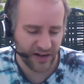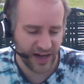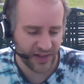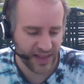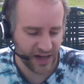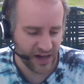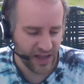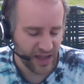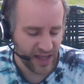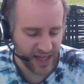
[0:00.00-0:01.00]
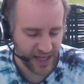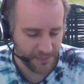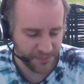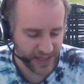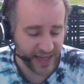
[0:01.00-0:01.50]
are out there,
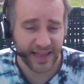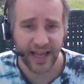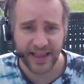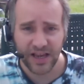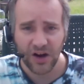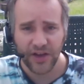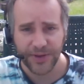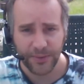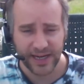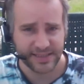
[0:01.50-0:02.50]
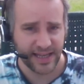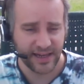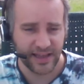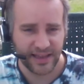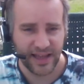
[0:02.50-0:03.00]
and there are other ways.
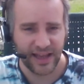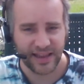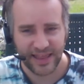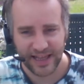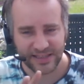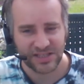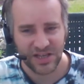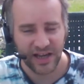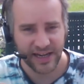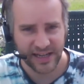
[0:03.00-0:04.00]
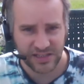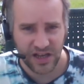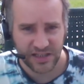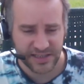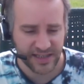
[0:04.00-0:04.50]
That's not an
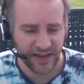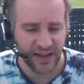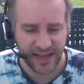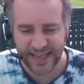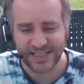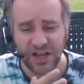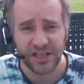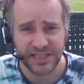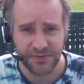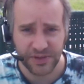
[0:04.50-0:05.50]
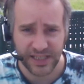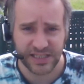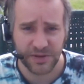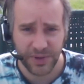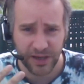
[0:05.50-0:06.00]
exhaustive
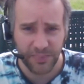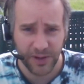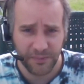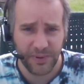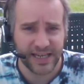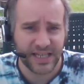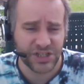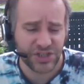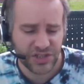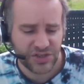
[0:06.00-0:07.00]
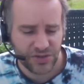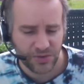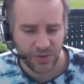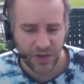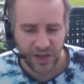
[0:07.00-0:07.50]
list, but pay attention
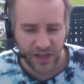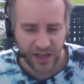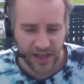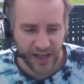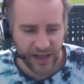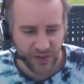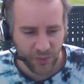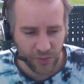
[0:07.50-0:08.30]
to uh,